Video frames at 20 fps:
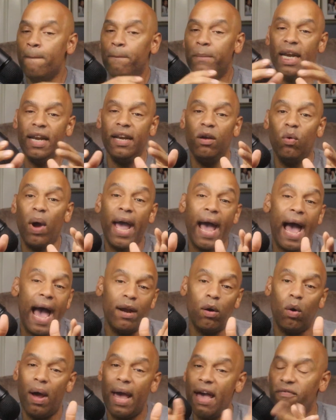But anyway, I
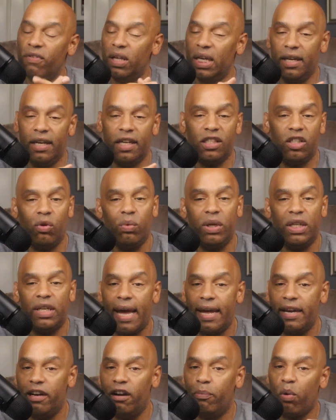don't have any issue with
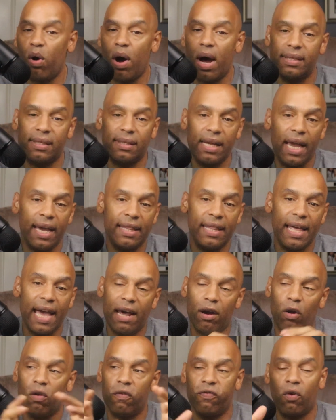Danny Dubois saying
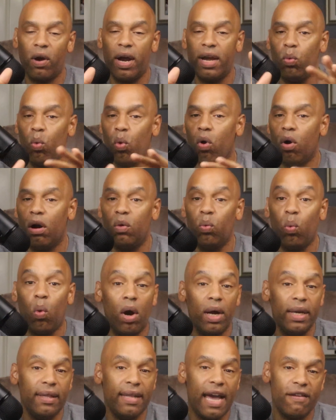that, or Frank Warren
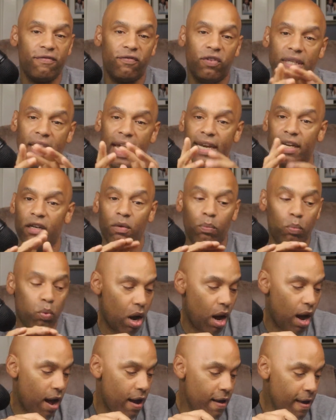wanting that for Danny
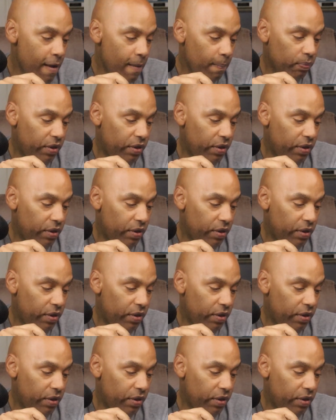Dubois.